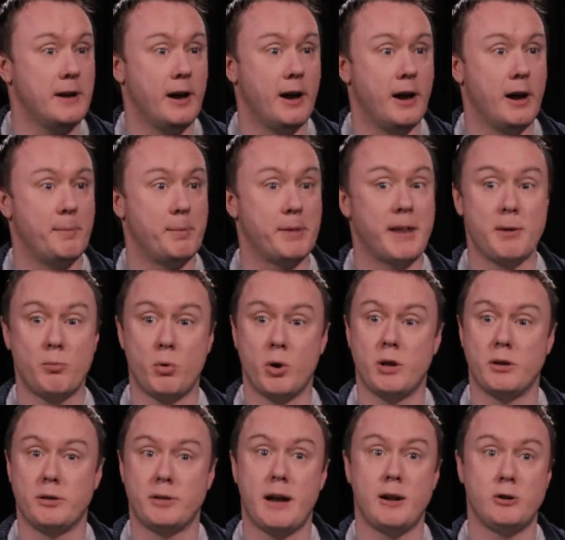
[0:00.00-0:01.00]
Uh, but they
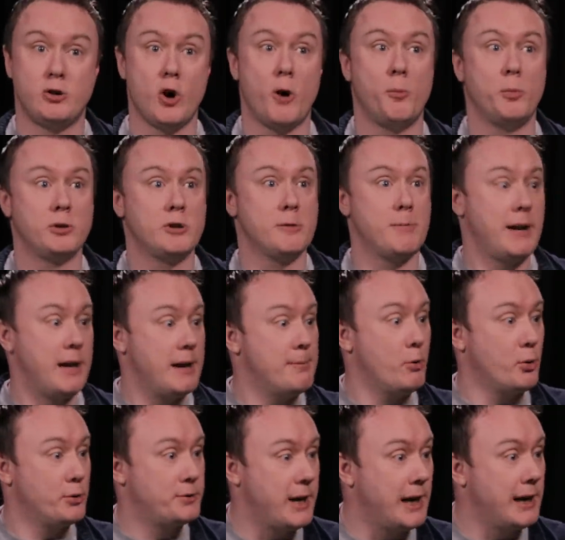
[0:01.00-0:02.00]
were their job was to make it
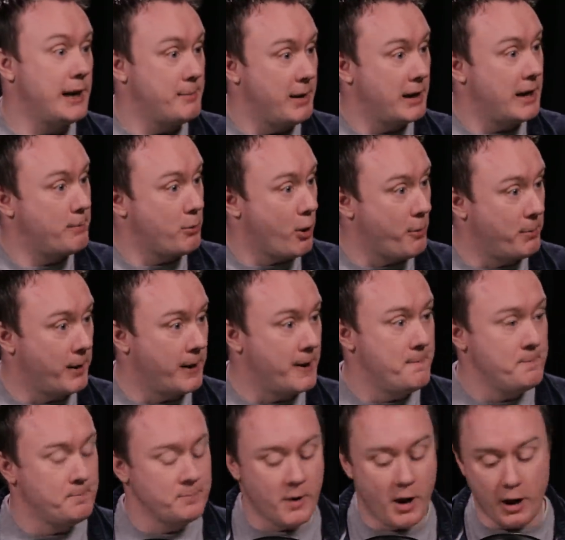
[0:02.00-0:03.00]
more telly and make it proper.
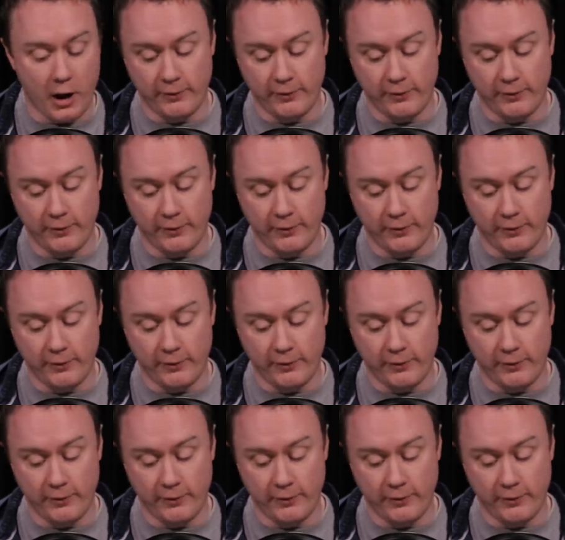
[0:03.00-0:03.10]
Yeah.